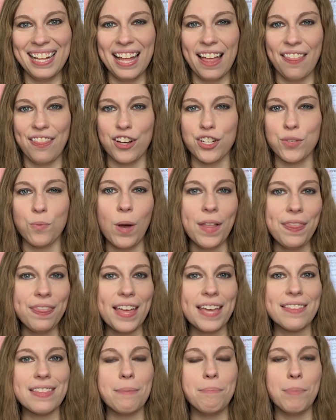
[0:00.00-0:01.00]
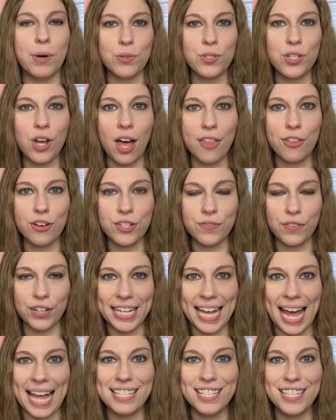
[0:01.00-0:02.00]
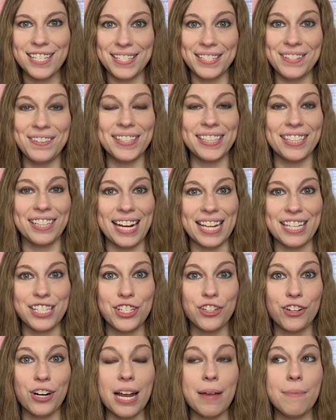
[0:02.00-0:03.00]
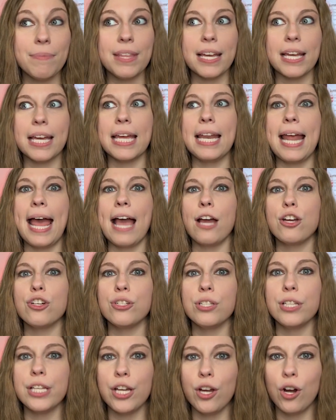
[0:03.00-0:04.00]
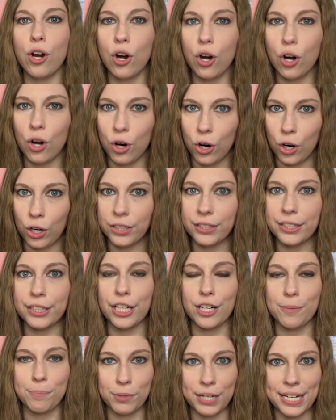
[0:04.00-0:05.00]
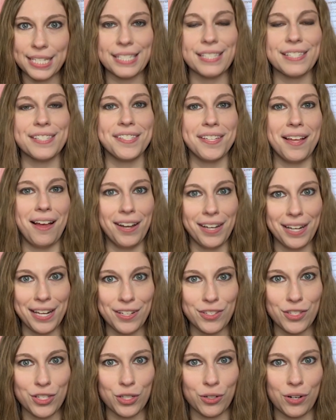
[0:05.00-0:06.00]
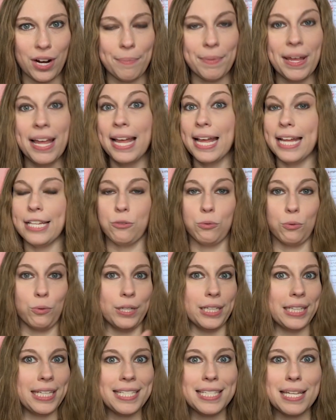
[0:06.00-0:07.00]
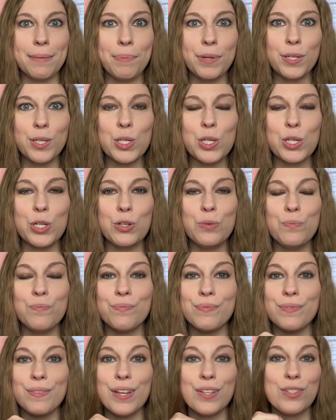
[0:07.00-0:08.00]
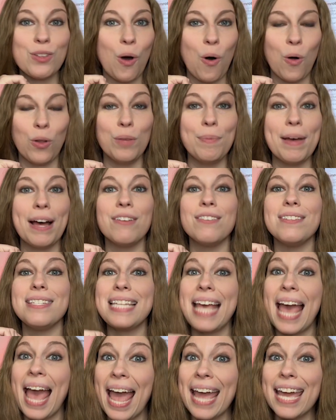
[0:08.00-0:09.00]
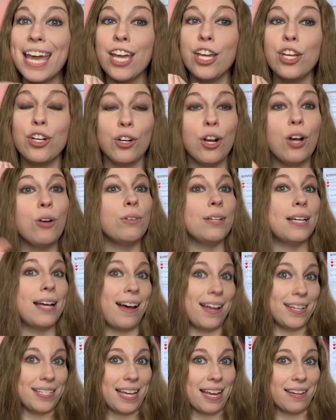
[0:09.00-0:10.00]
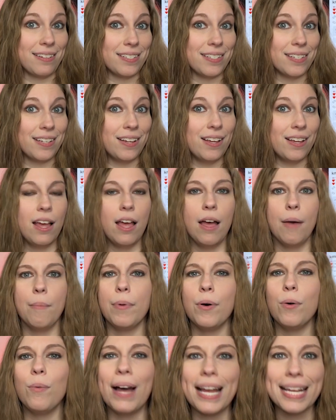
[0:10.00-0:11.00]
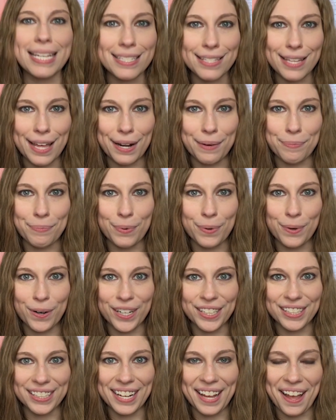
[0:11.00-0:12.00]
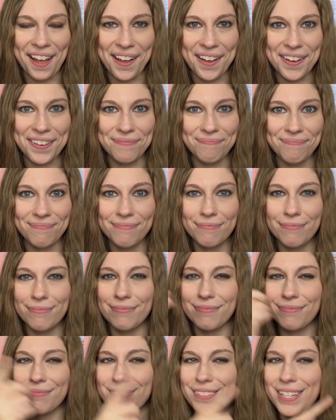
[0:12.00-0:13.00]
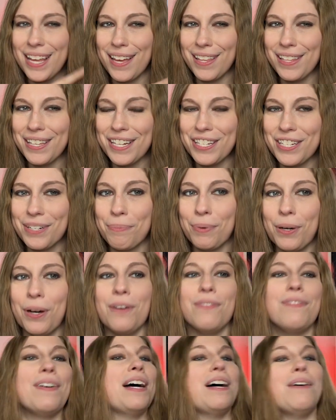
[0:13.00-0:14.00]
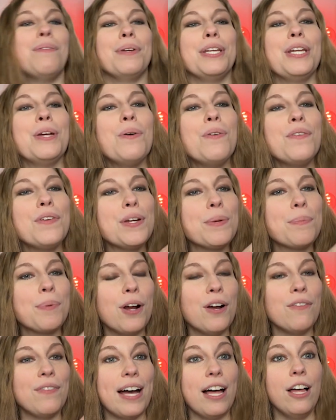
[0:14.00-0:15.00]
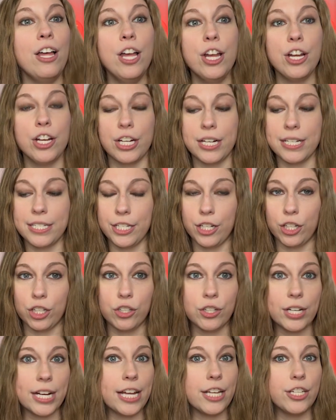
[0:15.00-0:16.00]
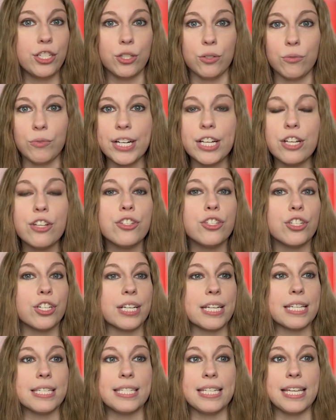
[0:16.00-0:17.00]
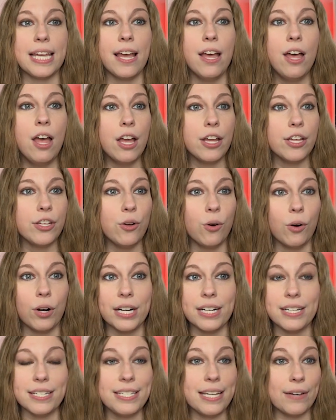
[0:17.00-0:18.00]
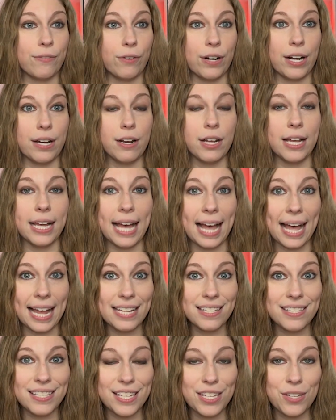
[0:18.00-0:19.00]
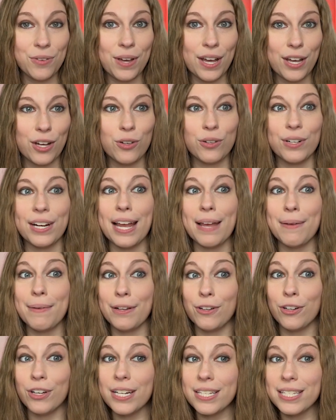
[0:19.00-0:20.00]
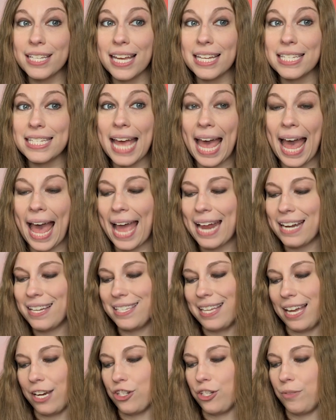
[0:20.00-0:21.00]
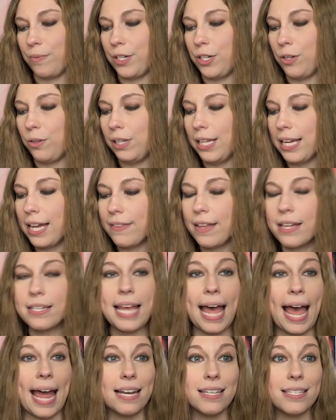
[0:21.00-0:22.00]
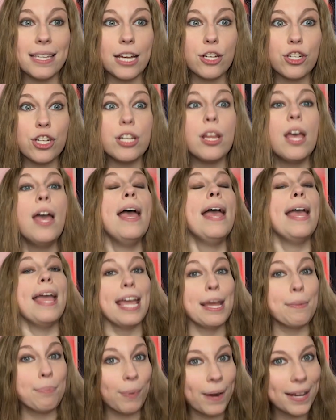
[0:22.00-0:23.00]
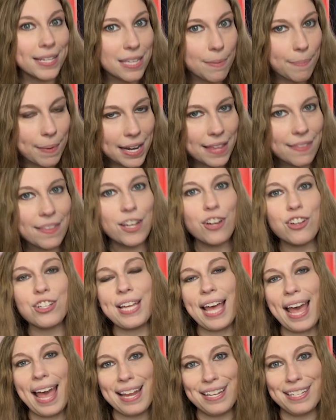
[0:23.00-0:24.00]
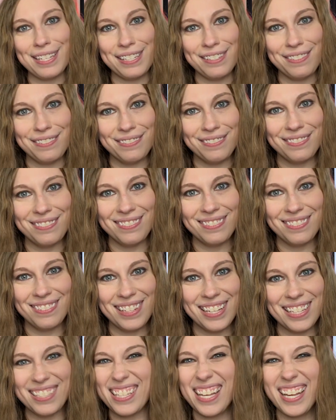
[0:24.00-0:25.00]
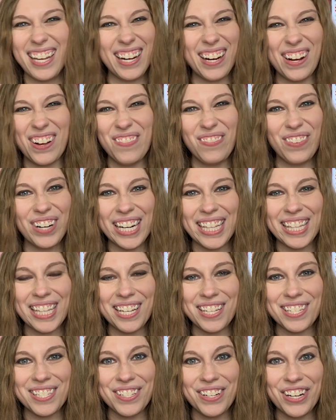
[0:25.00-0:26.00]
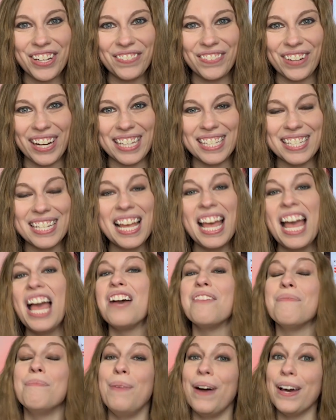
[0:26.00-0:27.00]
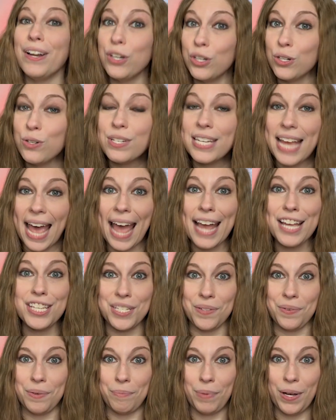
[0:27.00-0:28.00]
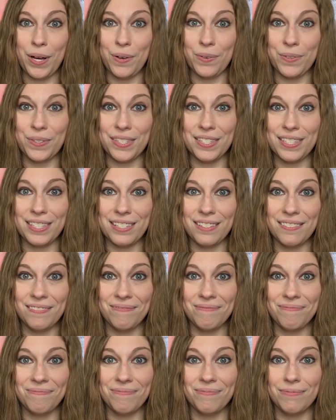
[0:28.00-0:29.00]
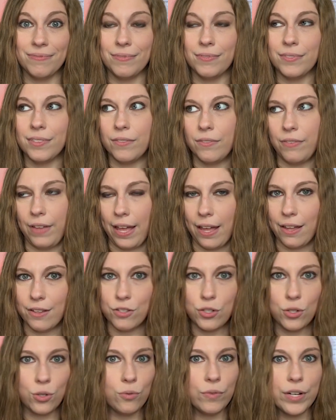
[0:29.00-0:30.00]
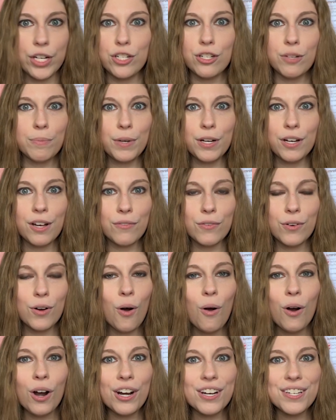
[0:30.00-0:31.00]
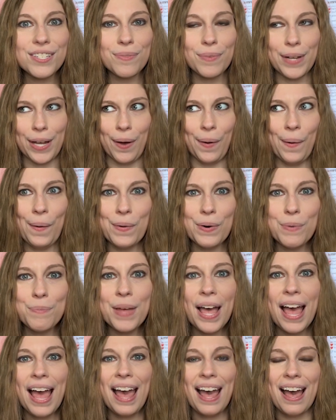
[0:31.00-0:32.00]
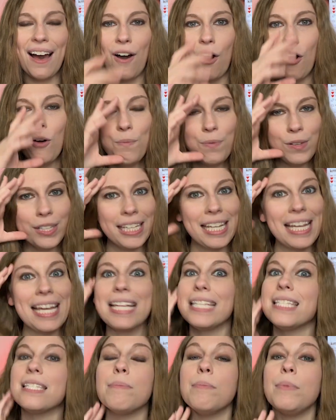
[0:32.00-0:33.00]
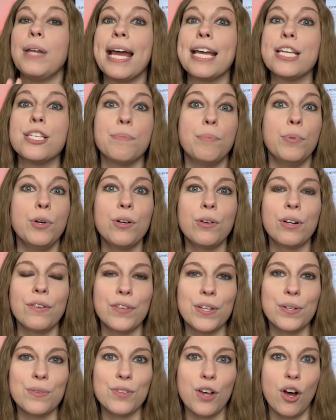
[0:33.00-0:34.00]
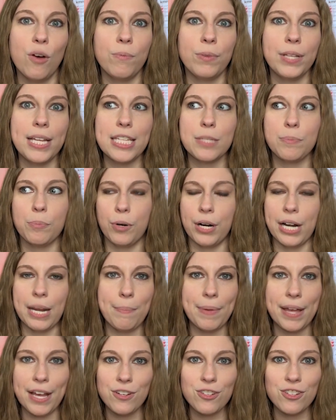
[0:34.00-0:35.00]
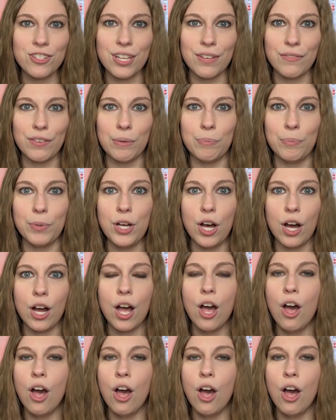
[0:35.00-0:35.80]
There's one thing that most authors forget to do on their Instagram that can actually hurt their presence on Instagram. It's really simple to do. It's all about tagging your own content. But why is that important, Cam? Take a look at your profile. When you go over to your profile, you're gonna see your grid, your reels, you're gonna see your different guides that you can create, and you're gonna see a tag section. When you click on that tag section, it brings up anything you're tagged in. It's like your own pretty little storefront. But who tags you in posts? Fans who read your book, of course, we hope. Hopefully it's some nice book reviews. Hopefully it's pretty pictures of your book.